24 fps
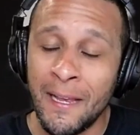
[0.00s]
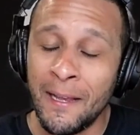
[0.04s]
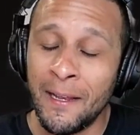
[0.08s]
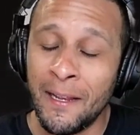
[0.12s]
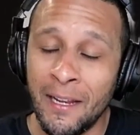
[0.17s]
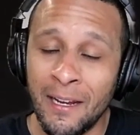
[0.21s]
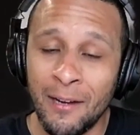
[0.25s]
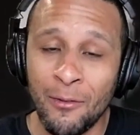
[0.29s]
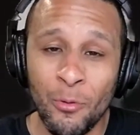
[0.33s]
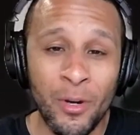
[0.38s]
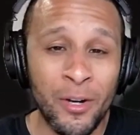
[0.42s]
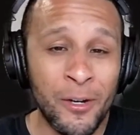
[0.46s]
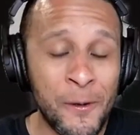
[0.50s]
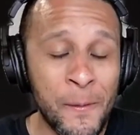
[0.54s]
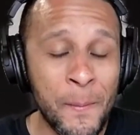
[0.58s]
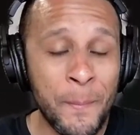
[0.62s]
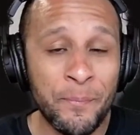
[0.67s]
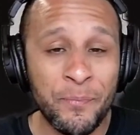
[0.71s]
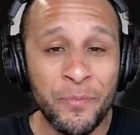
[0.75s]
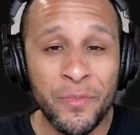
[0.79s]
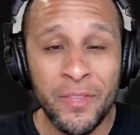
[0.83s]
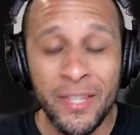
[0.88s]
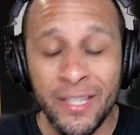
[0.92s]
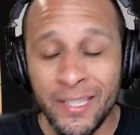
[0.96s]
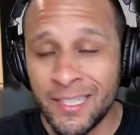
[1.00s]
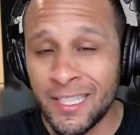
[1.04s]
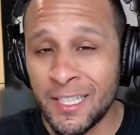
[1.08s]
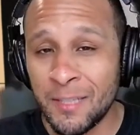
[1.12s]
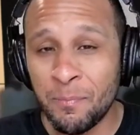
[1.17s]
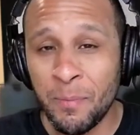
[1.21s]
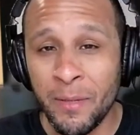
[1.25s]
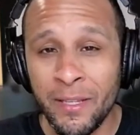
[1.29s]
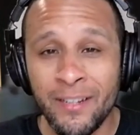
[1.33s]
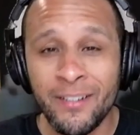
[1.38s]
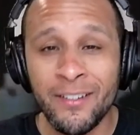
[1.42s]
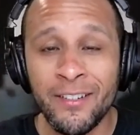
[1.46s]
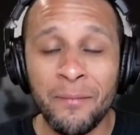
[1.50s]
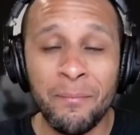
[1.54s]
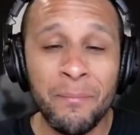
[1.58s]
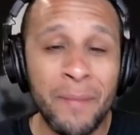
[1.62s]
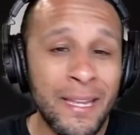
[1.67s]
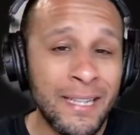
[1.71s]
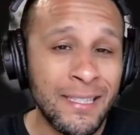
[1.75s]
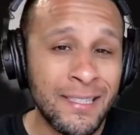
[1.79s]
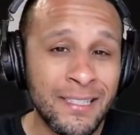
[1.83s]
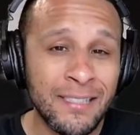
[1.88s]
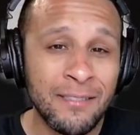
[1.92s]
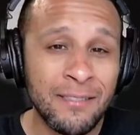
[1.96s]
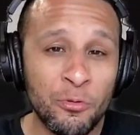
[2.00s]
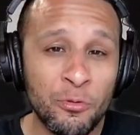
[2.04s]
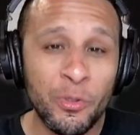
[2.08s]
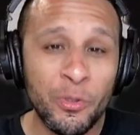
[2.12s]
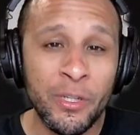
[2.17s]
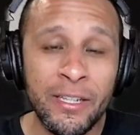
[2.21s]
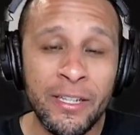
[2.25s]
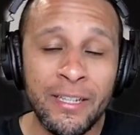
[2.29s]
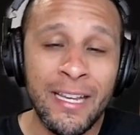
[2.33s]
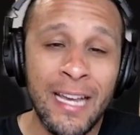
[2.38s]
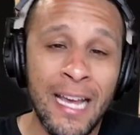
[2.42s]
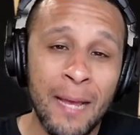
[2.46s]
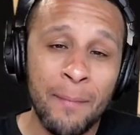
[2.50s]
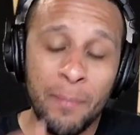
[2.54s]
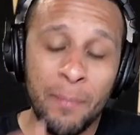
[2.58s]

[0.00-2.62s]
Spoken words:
Well, this has been an amazing recap.